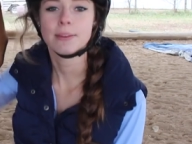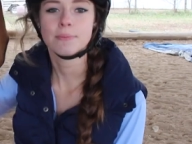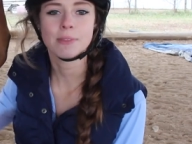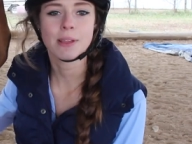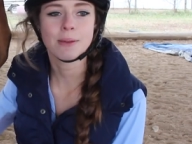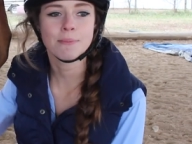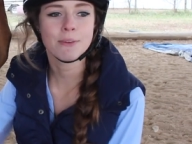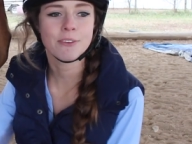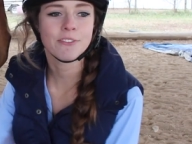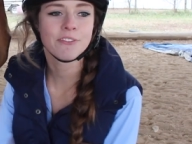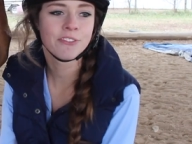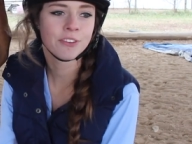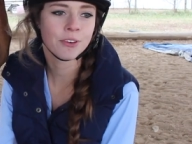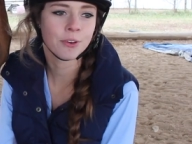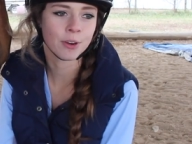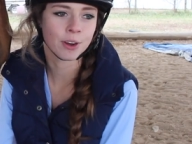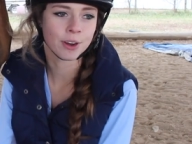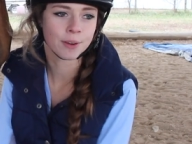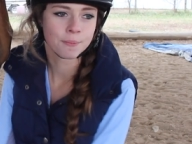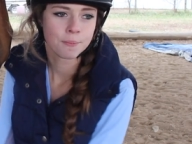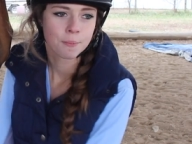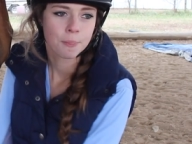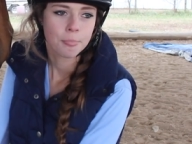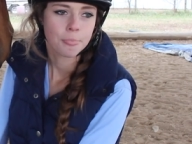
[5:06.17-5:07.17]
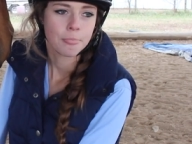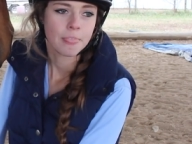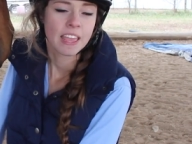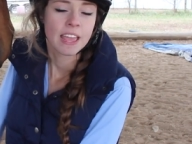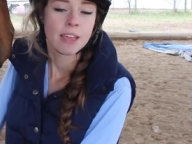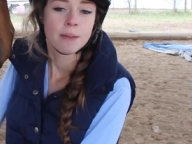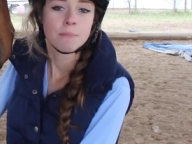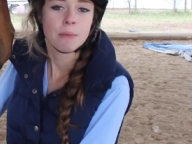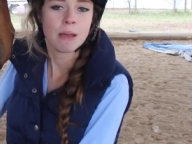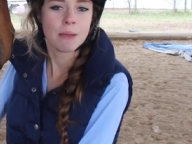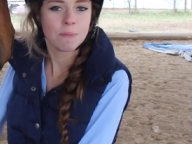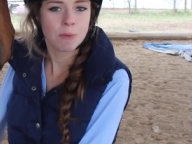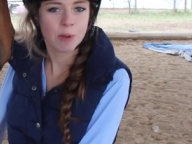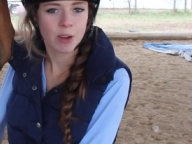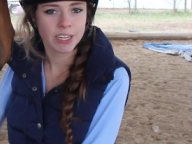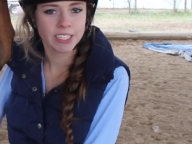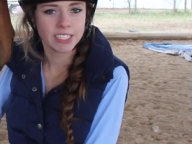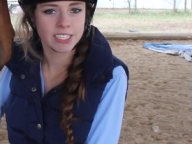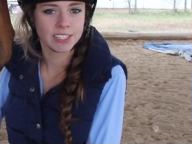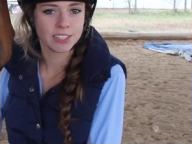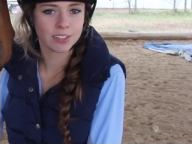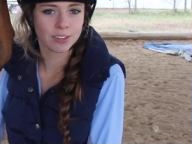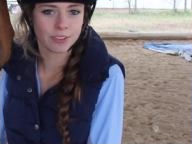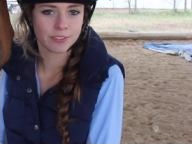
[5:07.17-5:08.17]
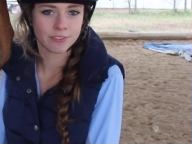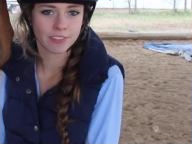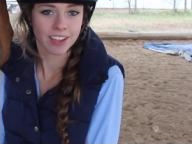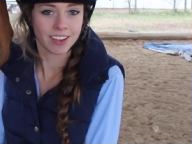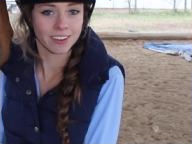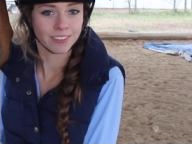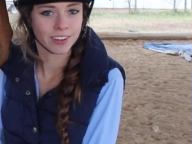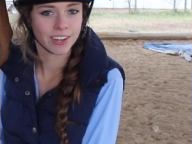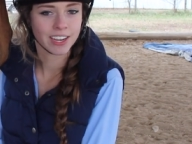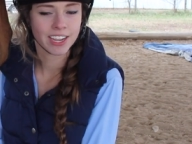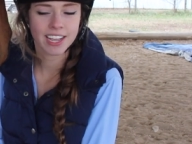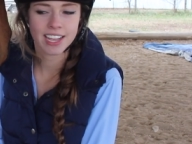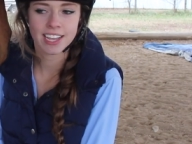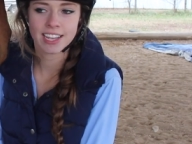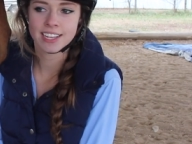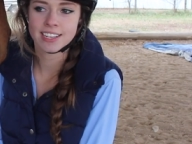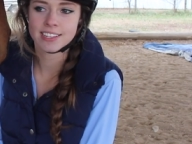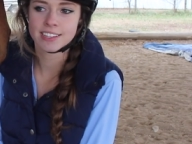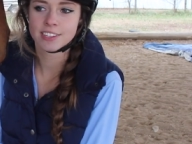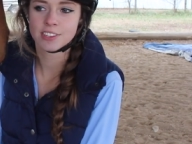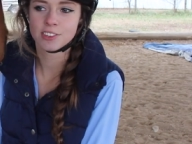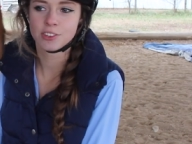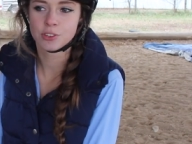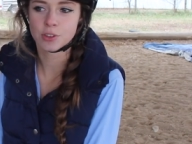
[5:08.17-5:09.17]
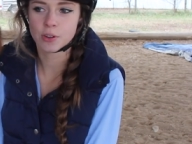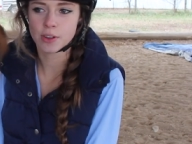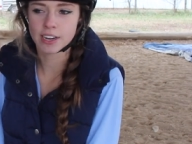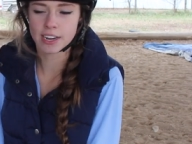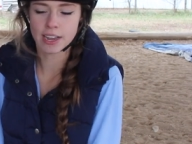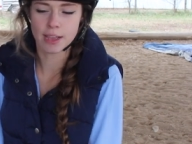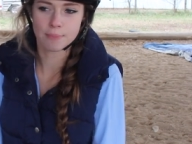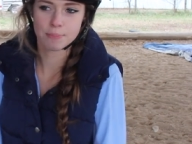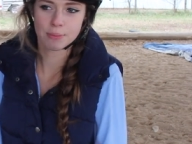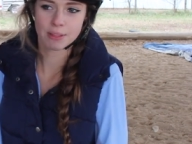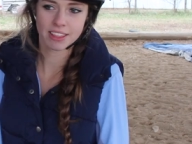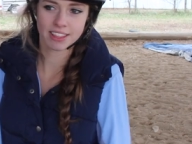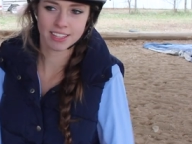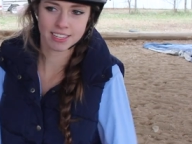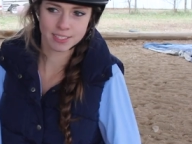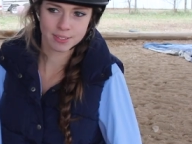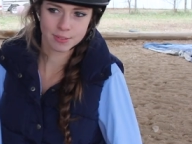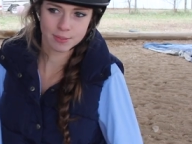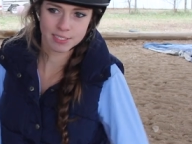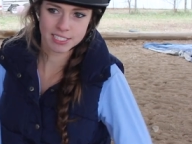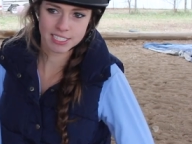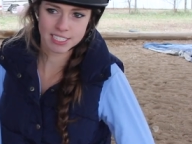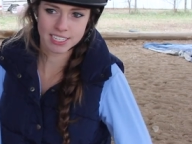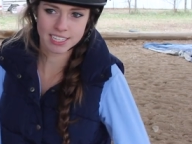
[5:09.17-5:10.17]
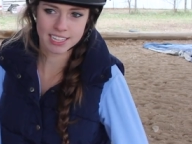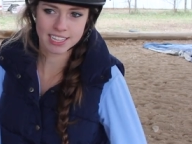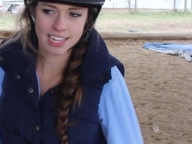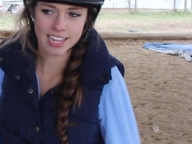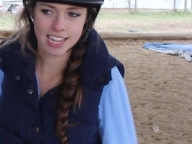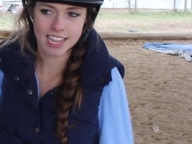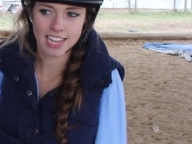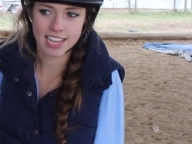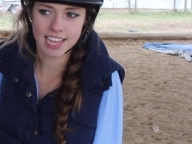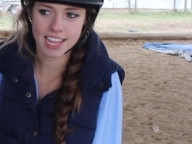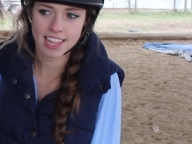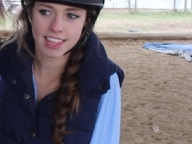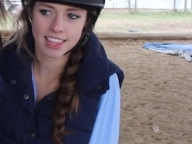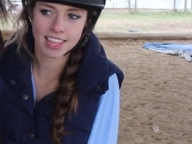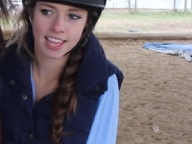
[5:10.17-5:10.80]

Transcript: Tip number four. My personal favorite is join up. This was the thing